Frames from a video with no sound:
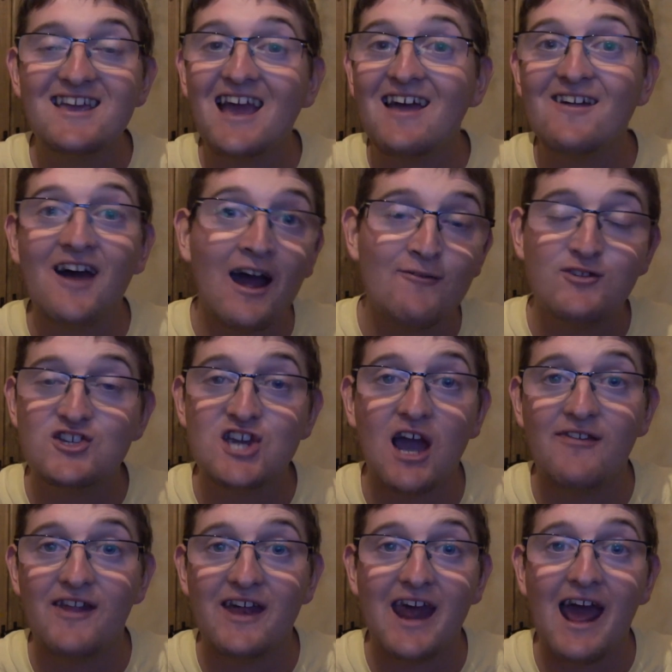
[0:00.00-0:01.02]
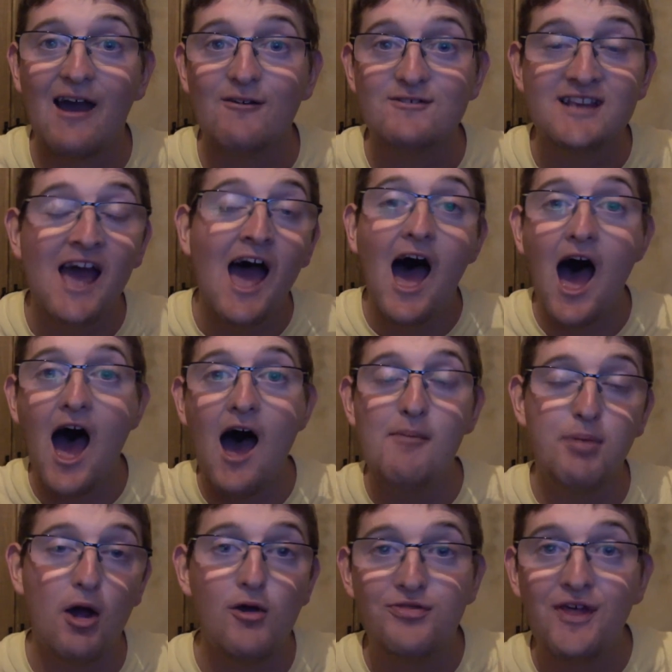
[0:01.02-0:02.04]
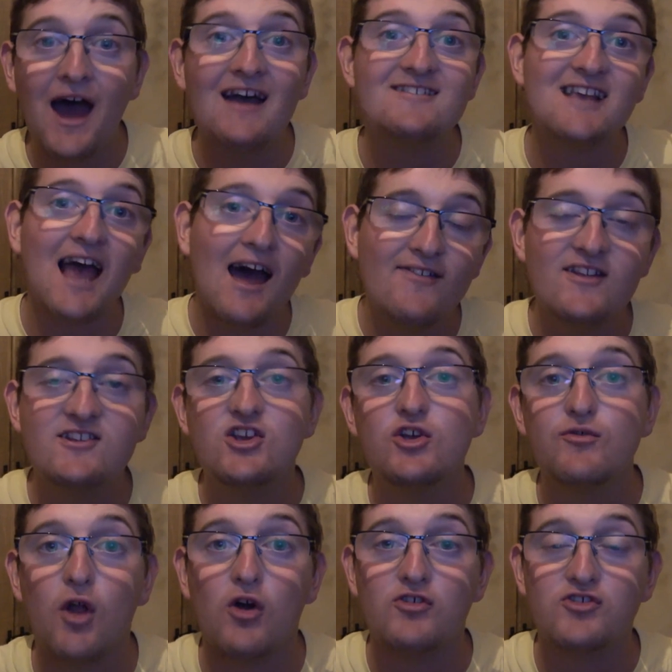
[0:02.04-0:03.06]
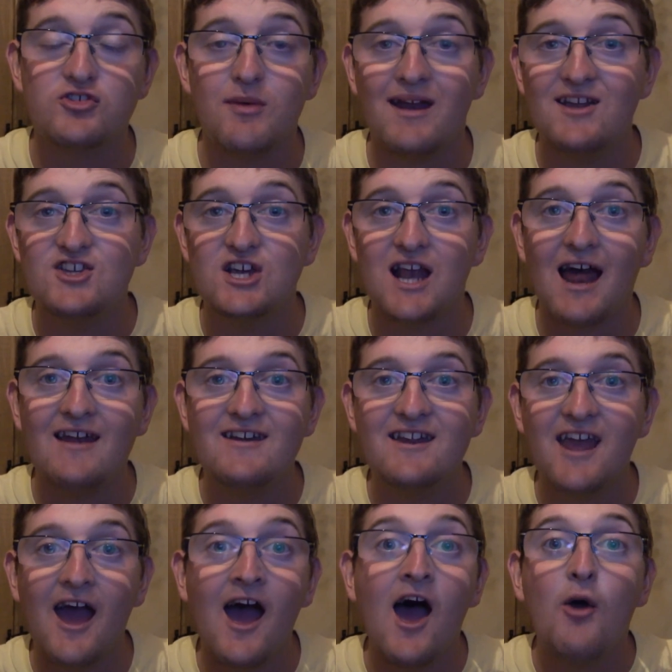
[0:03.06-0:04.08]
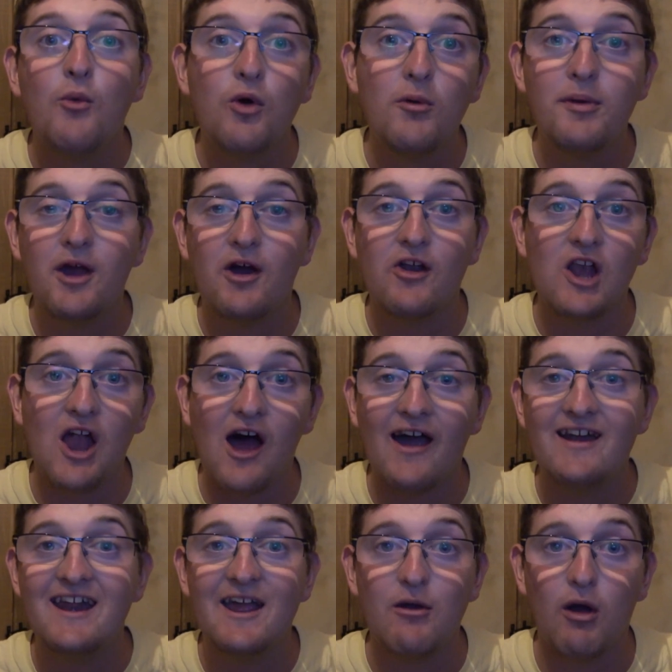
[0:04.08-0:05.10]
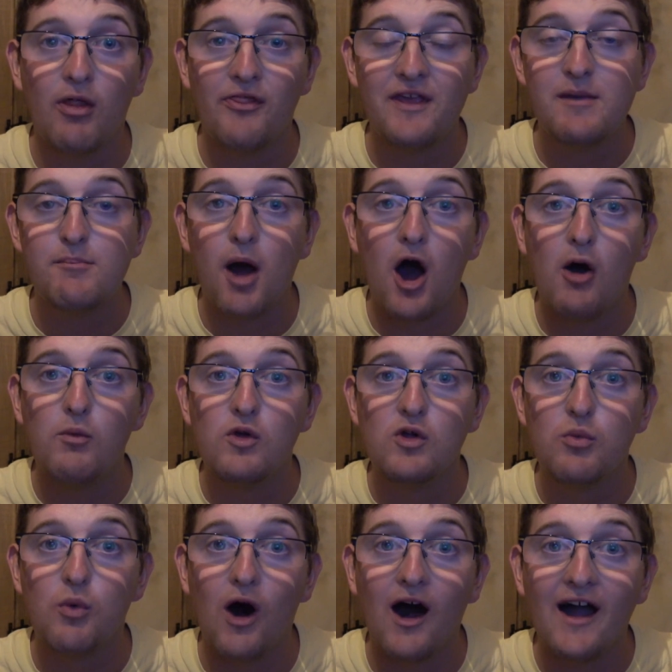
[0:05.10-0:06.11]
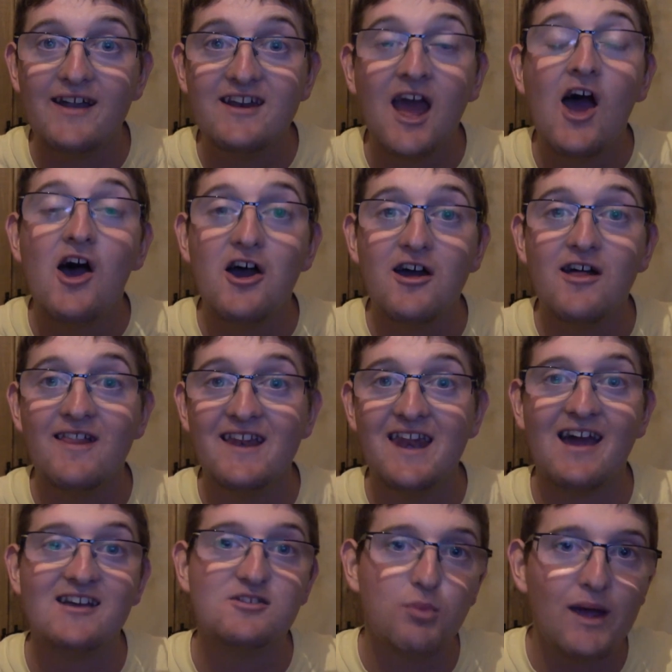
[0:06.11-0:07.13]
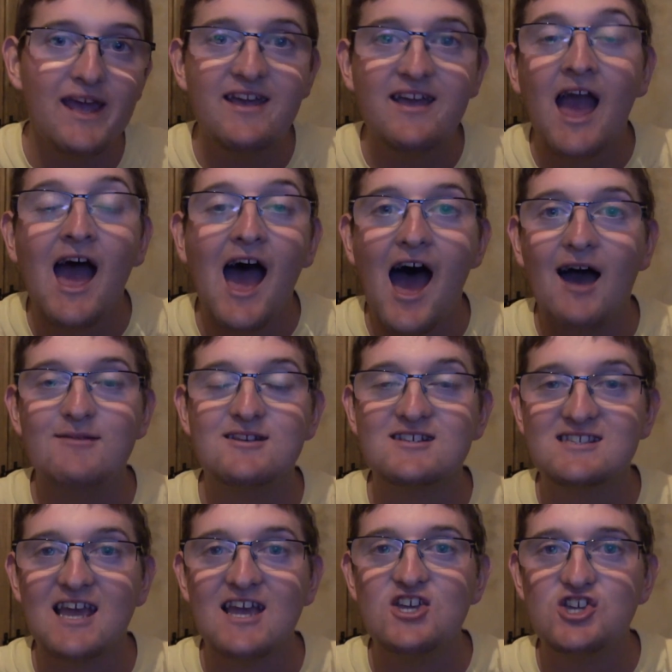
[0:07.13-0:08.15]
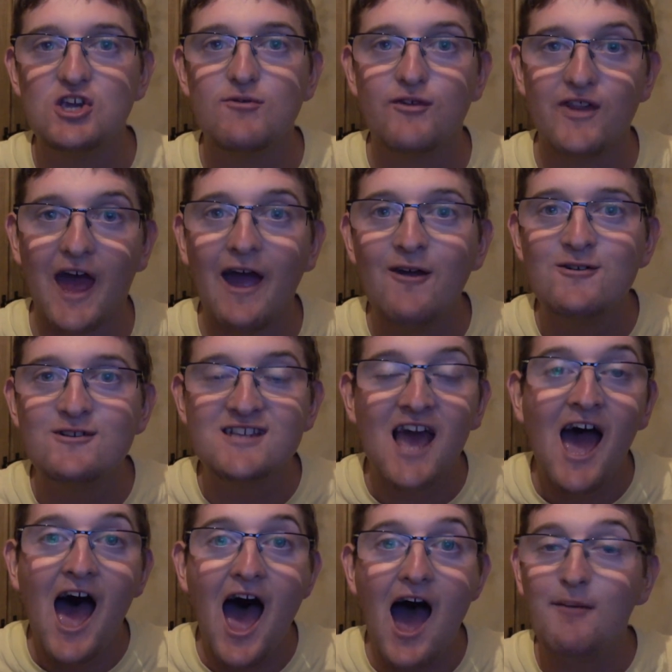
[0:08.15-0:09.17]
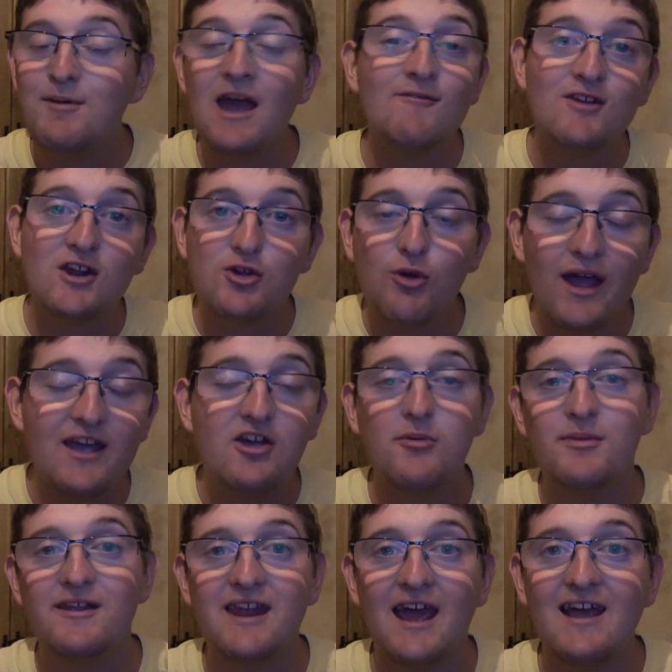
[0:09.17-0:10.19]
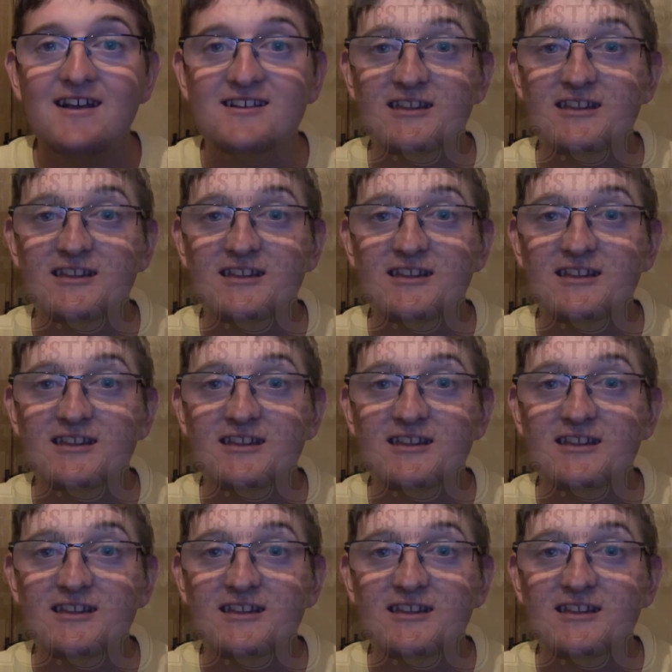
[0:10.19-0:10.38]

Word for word: uh, yeah you'll have to check that out. Uh, both that and the two vlogs from Energy Energylandia will be online here on Theme Park Worldwide early next week, uh, so stay tuned for those. Uh, we have had a great couple of days